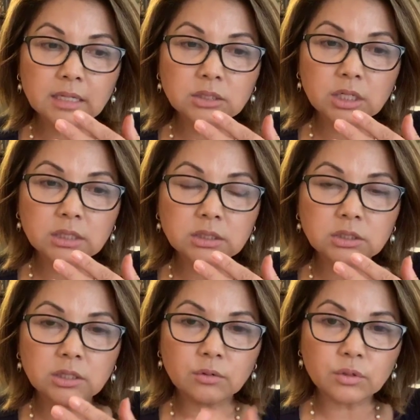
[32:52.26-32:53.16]
just,
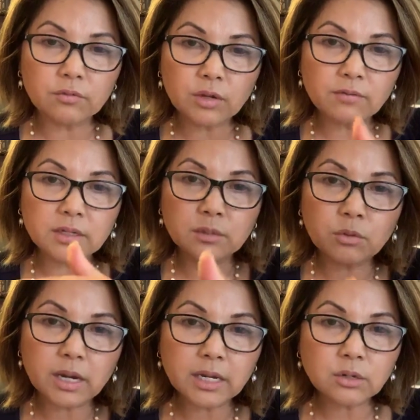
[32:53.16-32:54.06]
you know, if you have a little
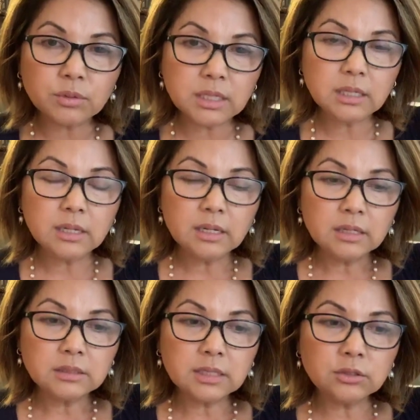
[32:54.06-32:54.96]
more equity,
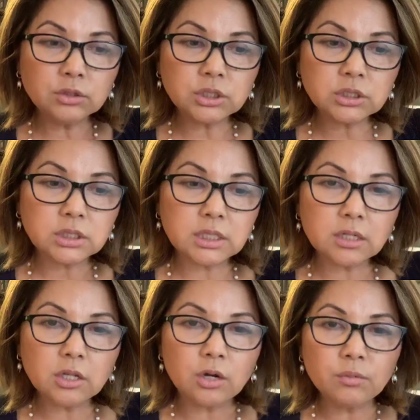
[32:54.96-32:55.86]
then you just get a
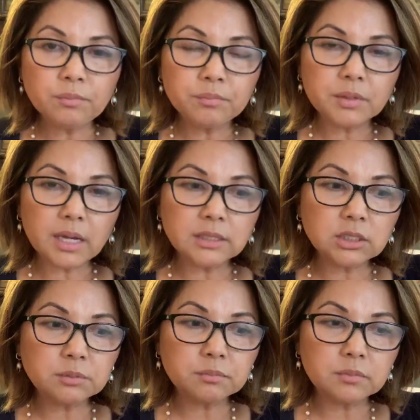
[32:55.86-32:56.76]
loan and
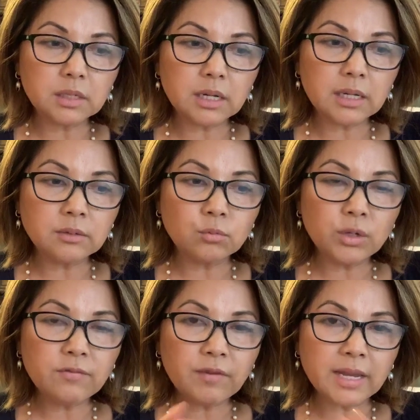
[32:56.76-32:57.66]

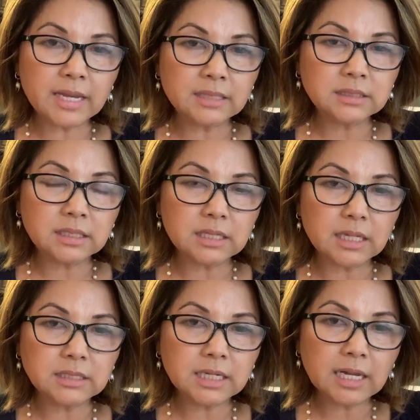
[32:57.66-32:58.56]
refinance it
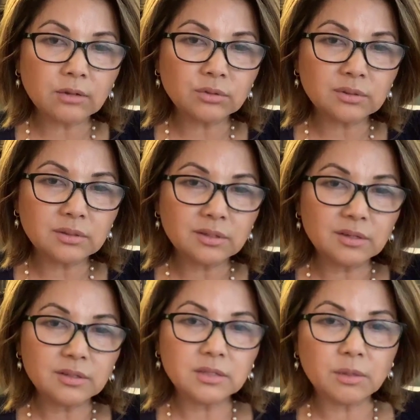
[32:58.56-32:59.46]
and take out
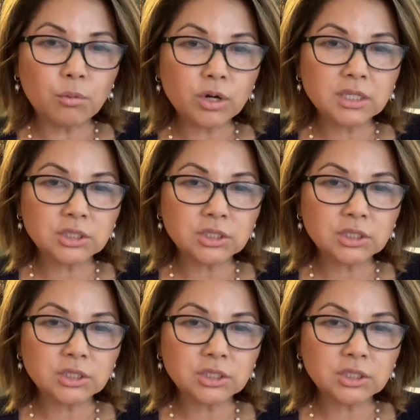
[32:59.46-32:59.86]
the mortgage